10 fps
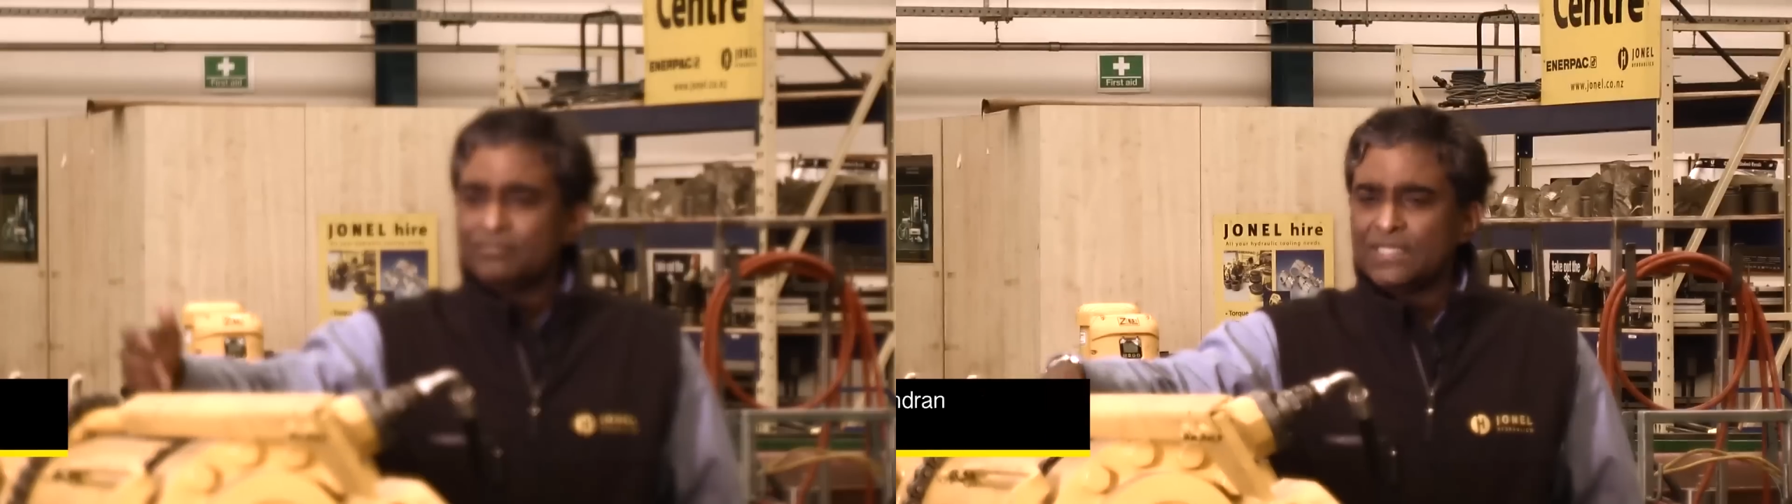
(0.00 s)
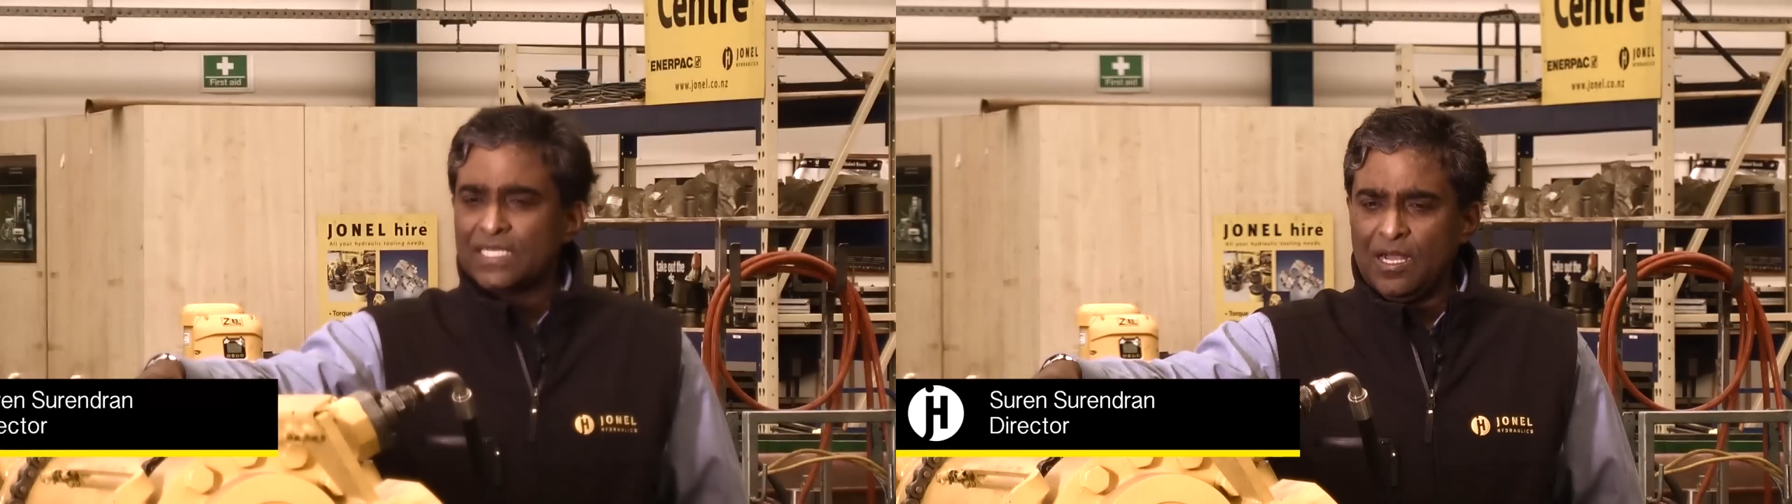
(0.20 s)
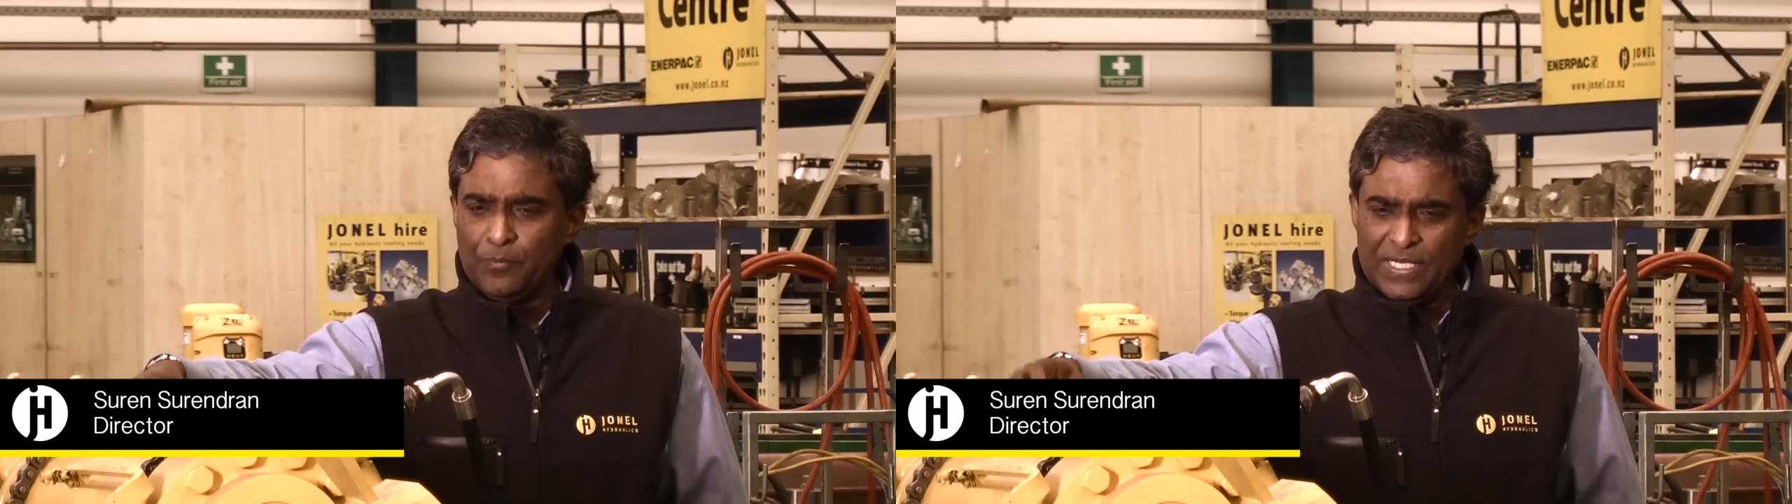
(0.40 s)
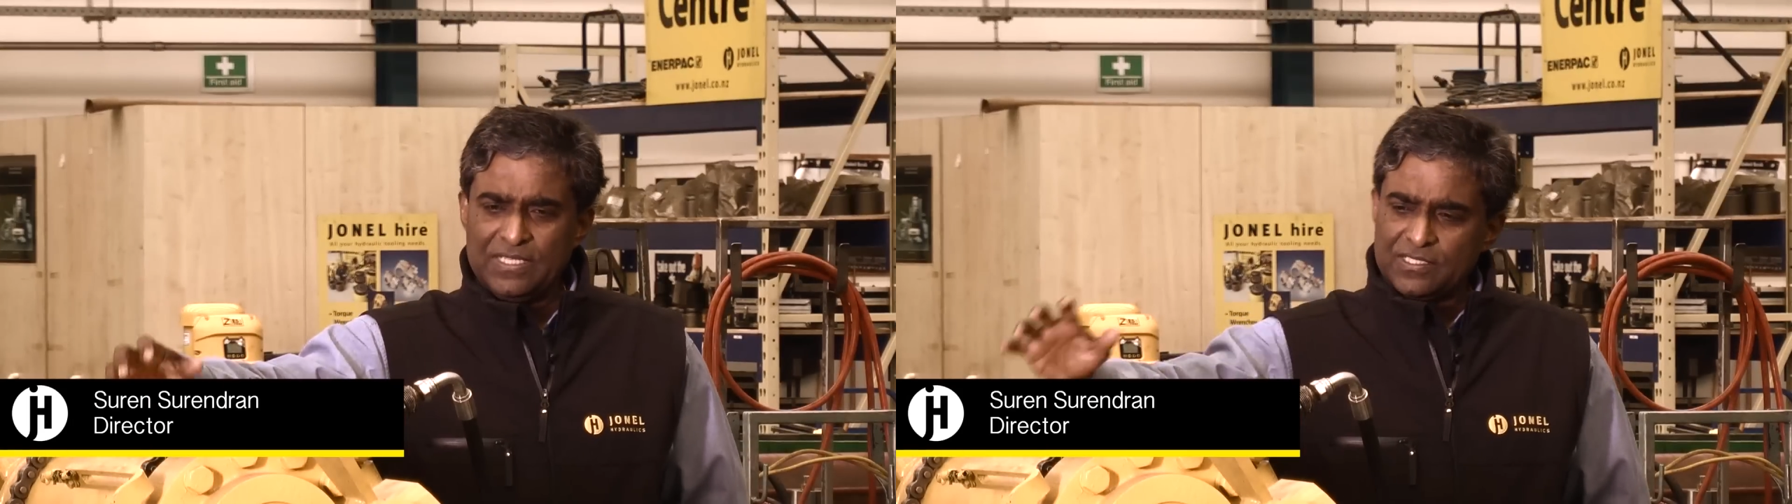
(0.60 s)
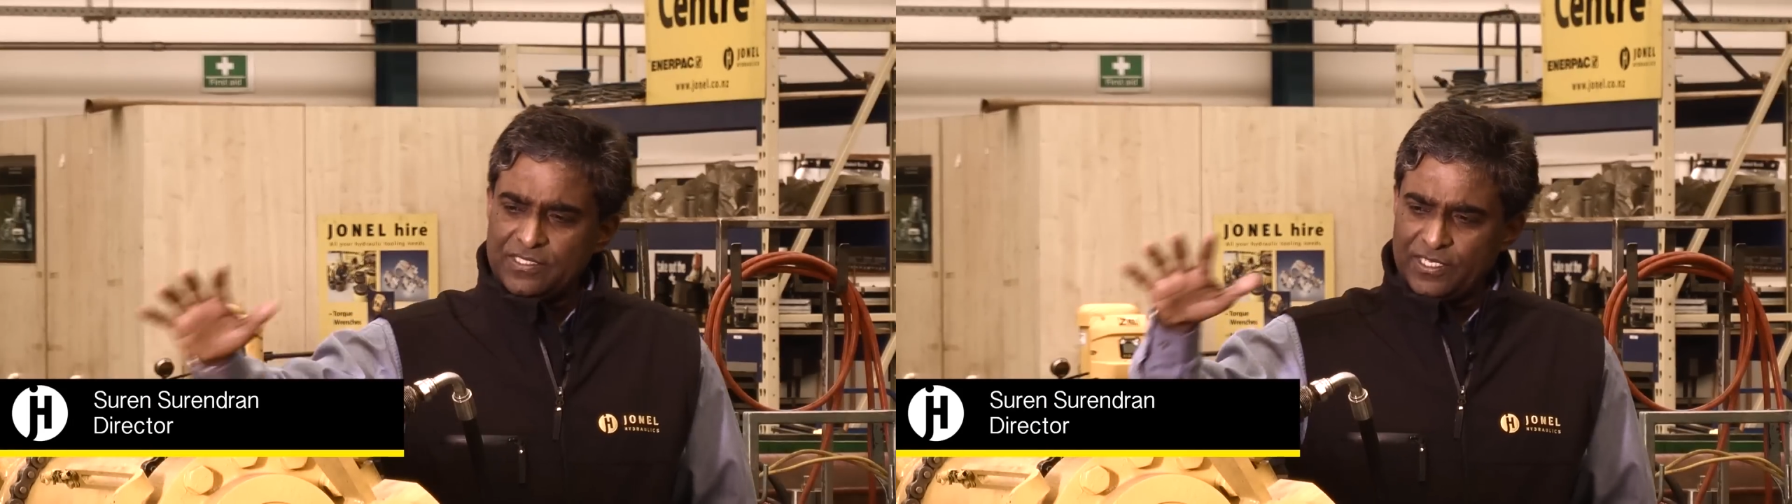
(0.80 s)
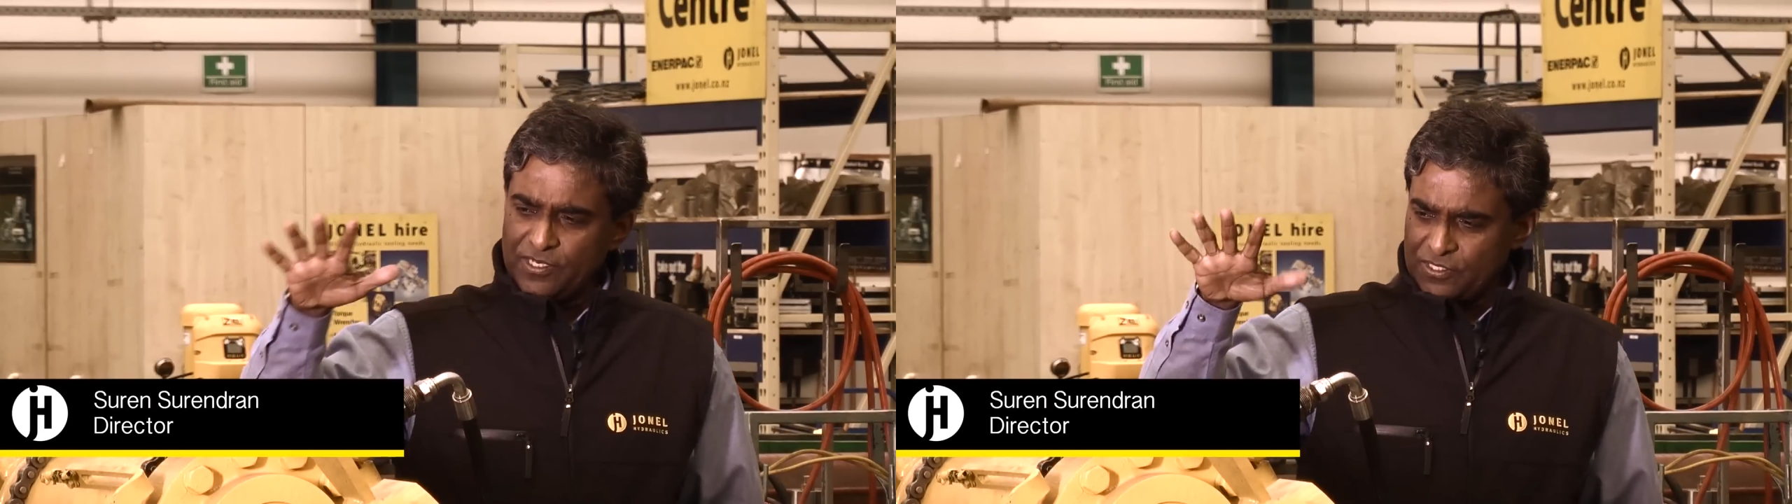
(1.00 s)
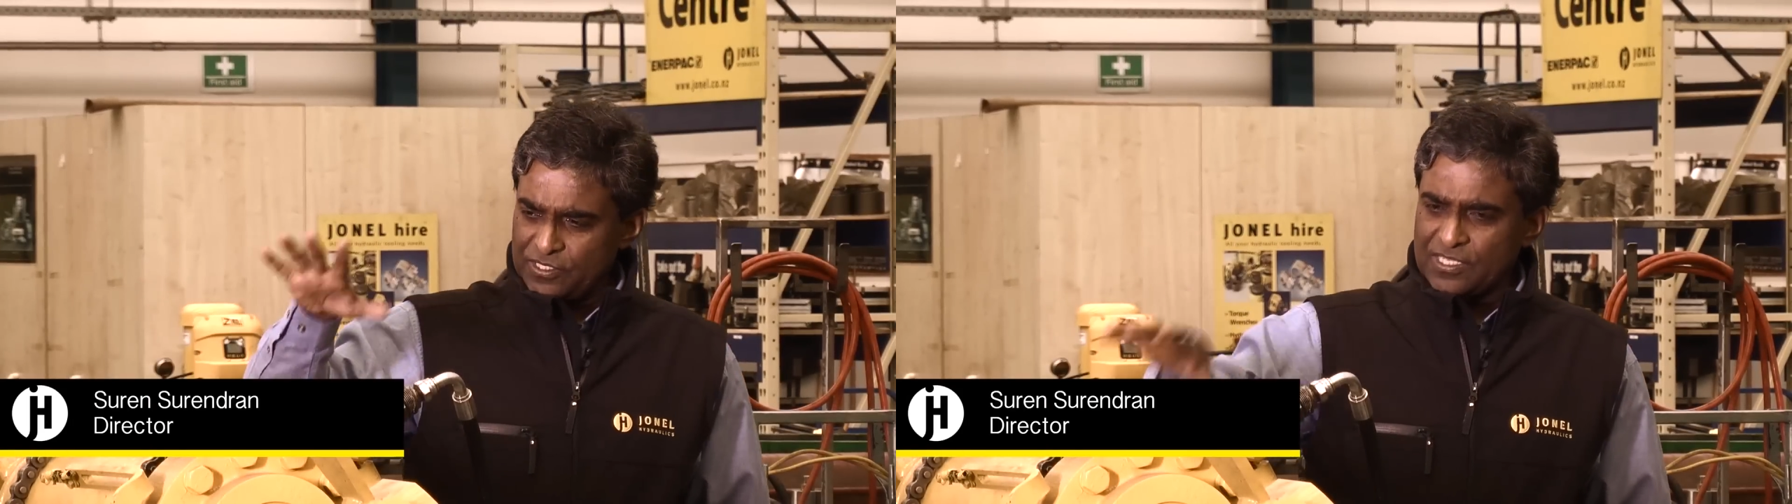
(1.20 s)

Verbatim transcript: The company's genesis